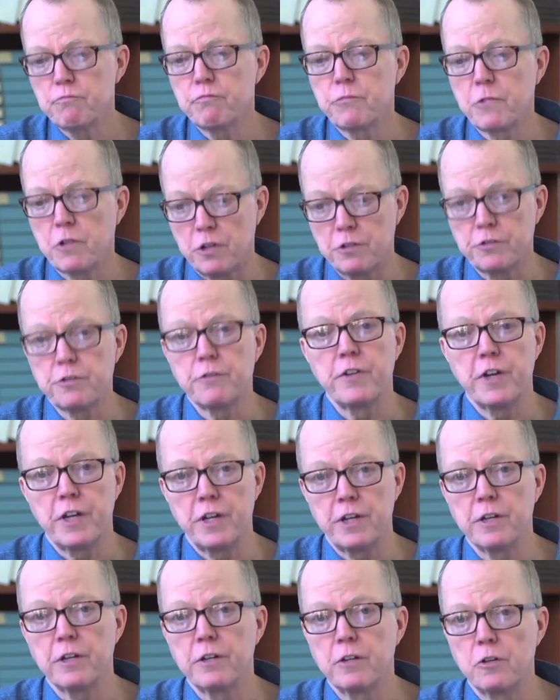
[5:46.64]

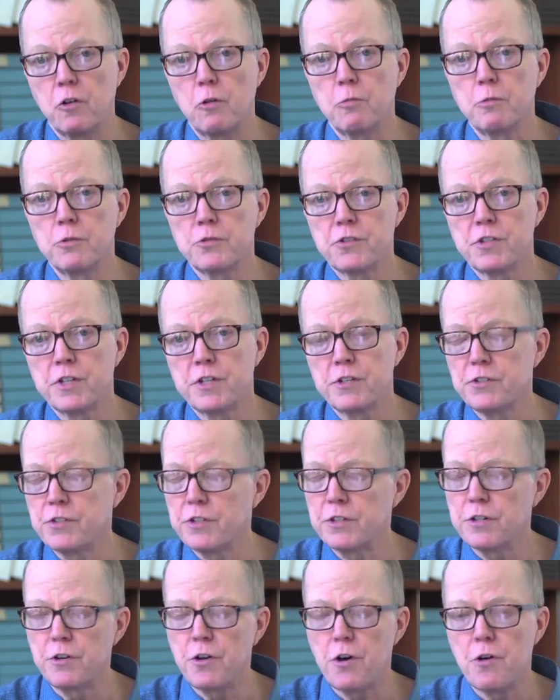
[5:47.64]
cultivating a global
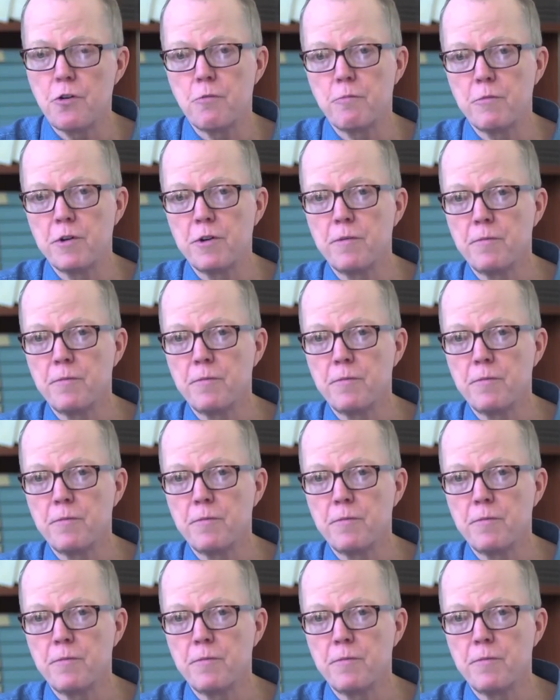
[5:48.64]
citizen at home.